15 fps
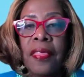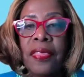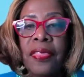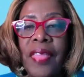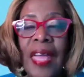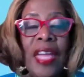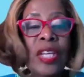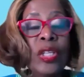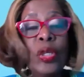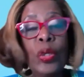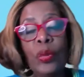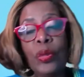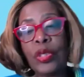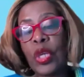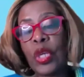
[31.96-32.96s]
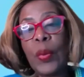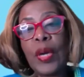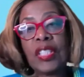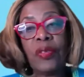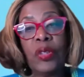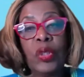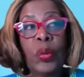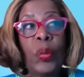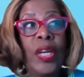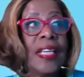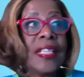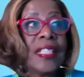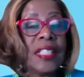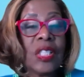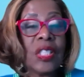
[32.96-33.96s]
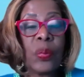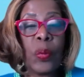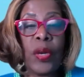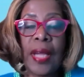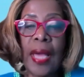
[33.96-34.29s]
Thank you so much for joining us this morning.